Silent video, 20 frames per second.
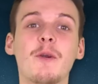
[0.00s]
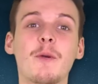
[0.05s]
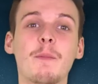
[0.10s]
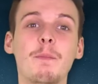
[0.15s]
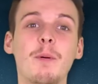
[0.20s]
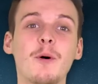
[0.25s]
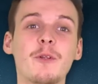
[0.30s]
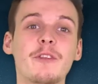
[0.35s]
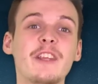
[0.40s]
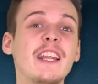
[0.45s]

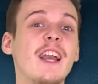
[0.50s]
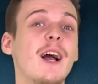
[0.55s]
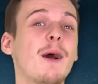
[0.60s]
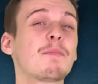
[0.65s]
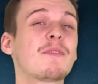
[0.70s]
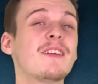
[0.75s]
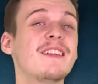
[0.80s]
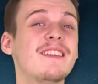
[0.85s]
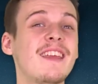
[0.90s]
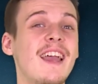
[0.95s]
reportedly up
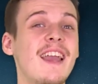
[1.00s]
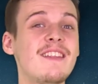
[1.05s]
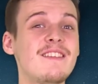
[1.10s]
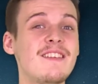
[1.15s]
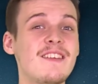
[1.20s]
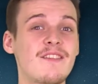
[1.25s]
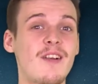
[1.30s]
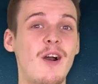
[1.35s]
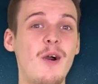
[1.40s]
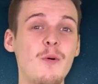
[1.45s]
to 10
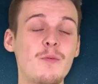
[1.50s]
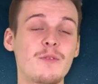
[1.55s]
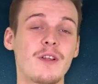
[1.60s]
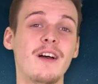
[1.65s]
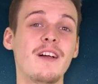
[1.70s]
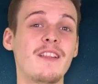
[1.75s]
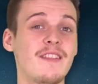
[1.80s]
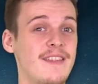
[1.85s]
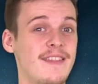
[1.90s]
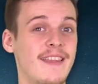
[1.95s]
years
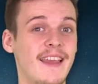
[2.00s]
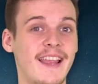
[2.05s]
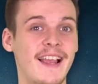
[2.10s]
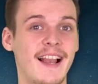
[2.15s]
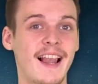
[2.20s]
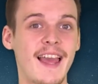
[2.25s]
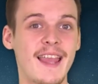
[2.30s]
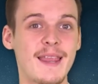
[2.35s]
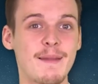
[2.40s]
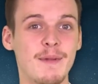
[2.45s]
older than they
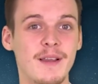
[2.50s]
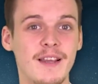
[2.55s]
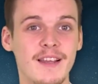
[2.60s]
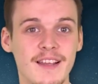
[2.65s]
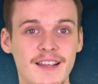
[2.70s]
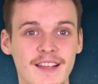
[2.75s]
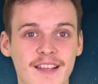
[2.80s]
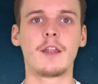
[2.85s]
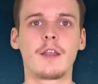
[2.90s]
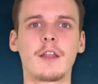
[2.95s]
claim.
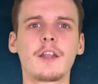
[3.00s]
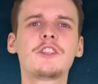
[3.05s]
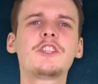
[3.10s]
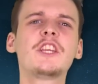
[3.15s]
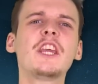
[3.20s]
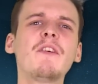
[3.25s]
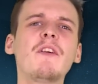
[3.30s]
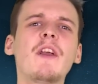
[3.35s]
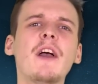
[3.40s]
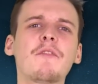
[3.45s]

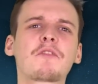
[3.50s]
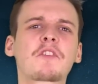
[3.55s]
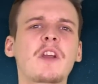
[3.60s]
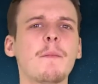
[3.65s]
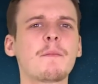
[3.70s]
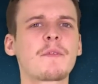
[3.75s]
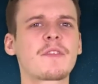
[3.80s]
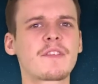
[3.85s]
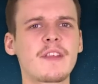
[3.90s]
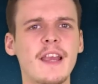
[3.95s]
Nigeria have
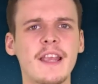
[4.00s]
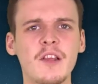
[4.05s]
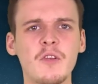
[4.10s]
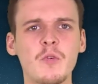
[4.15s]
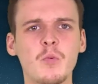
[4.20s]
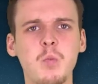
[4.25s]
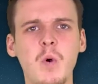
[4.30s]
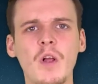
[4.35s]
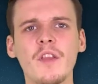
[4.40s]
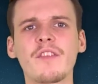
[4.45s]
come
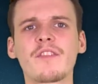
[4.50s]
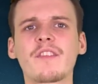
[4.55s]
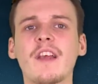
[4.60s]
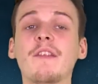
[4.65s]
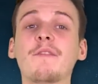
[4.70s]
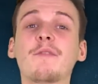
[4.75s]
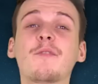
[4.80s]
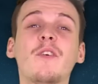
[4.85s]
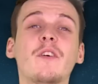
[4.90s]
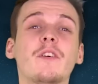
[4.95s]
second once
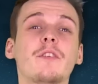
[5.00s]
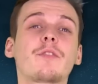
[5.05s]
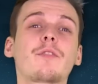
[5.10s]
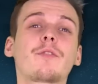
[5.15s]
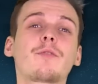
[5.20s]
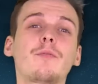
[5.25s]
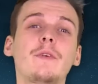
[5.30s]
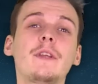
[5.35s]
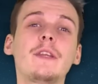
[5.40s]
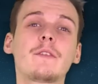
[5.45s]
and first
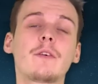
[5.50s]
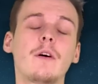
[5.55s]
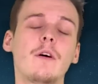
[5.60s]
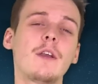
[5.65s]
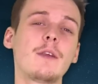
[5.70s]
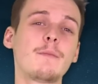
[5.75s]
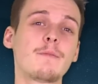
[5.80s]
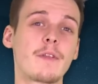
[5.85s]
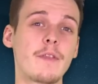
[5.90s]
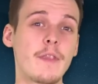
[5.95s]
3
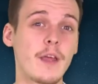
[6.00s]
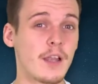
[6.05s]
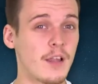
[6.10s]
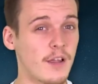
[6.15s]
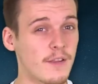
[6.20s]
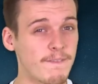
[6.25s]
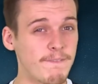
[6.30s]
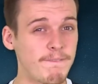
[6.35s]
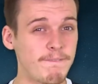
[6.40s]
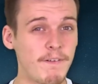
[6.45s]
times in their
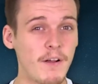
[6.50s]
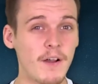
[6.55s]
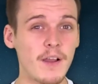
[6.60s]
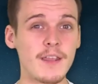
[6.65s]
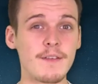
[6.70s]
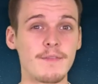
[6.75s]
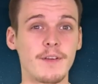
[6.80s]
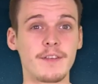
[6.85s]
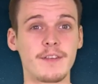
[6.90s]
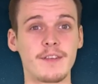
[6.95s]
last
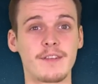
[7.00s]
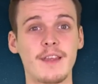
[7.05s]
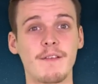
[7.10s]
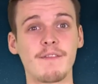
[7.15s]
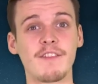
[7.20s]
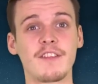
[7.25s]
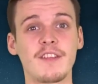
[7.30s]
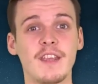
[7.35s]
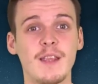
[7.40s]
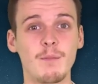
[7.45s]
5
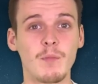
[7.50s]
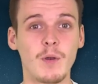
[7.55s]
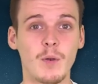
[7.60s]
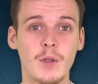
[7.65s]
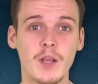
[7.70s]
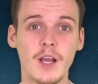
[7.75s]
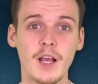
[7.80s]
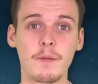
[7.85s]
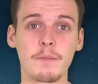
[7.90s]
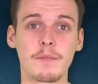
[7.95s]
under-17 World
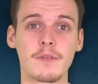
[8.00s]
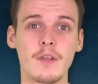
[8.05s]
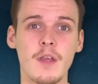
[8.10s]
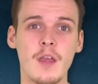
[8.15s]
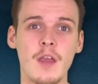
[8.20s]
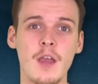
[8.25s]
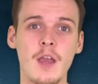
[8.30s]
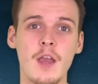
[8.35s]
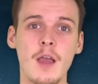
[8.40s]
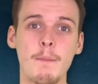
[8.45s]
Cups.
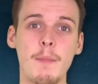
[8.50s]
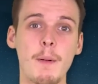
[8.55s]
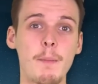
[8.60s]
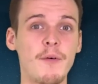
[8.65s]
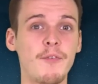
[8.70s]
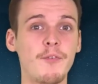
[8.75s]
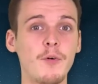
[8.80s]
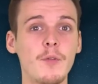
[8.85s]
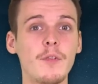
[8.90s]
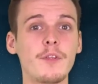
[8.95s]
But
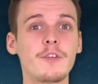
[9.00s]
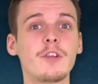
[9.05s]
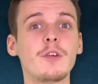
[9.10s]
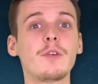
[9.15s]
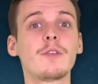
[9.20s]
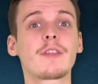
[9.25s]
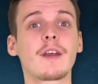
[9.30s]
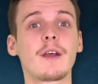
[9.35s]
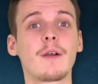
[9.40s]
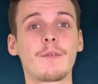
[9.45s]
before the
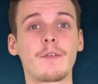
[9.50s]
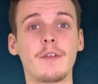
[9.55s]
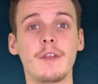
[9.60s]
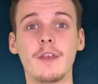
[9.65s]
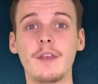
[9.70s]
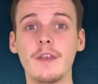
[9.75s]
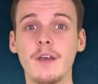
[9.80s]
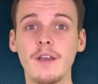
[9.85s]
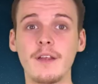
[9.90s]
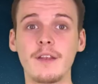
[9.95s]

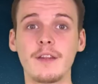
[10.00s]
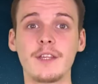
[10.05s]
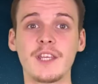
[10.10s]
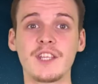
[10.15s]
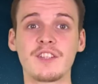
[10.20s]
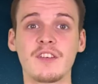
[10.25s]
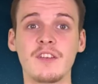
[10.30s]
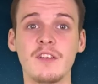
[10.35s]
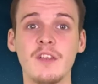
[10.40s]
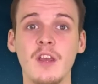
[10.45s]
2009
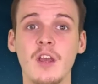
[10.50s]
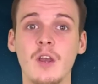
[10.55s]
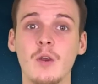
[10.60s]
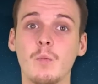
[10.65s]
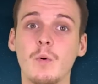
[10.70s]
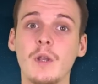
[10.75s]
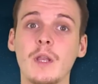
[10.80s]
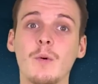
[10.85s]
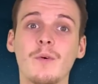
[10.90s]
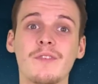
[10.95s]
edition,
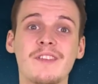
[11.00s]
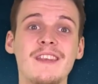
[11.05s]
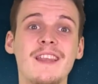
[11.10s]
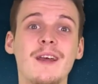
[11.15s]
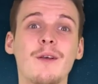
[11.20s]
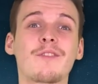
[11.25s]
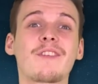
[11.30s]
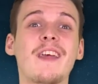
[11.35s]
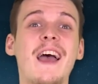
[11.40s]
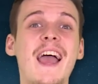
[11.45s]
when it was
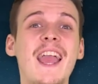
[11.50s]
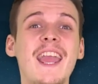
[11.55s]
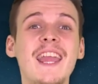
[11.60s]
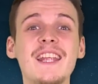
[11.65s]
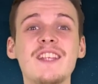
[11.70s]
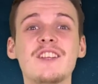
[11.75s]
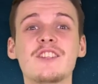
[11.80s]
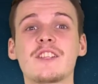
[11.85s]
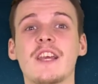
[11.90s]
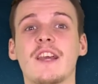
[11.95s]
announced that
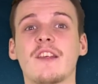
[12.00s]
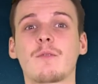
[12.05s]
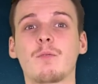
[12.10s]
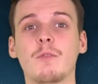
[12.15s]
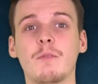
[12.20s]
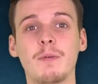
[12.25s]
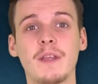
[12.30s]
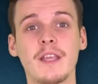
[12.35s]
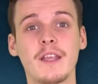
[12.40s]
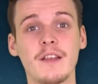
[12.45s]
age tests
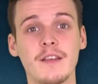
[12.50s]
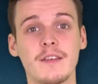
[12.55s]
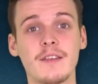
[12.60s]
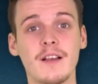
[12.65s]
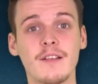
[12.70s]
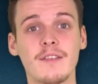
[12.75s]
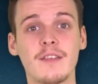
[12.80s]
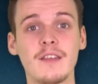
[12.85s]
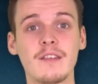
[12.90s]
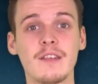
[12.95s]
would be
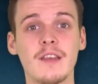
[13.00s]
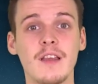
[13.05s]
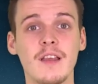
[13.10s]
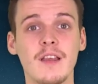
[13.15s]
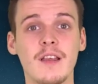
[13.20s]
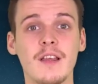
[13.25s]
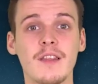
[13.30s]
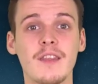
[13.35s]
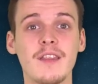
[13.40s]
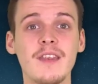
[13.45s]
conducted,
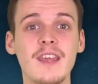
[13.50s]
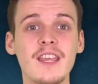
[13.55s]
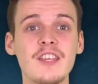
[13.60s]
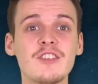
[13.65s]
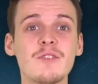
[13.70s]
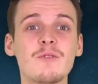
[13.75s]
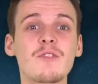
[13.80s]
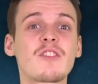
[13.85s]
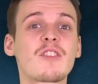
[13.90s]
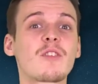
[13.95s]
the
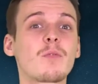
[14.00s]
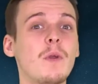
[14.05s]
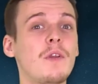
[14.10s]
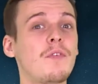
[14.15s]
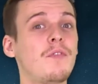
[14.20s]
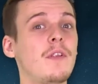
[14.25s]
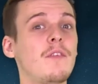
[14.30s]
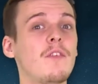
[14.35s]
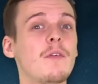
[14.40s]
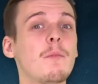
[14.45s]
nation
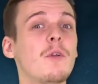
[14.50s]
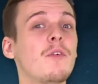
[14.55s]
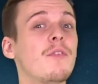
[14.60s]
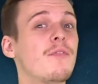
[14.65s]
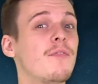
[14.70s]
swiftly removed